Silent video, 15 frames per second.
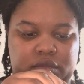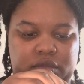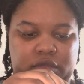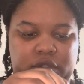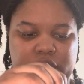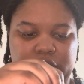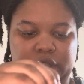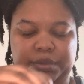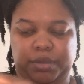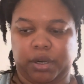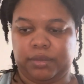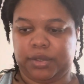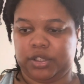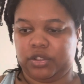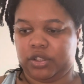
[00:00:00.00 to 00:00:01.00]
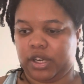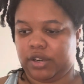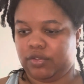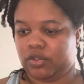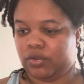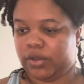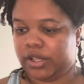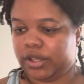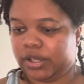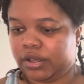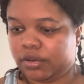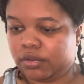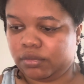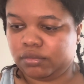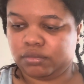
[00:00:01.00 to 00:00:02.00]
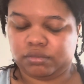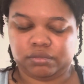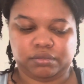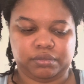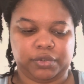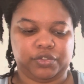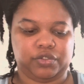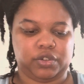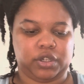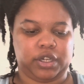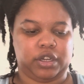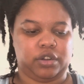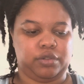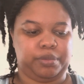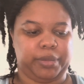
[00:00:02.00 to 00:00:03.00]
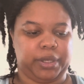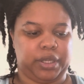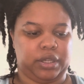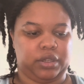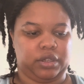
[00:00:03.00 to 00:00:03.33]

So I could probably travel with it before I open it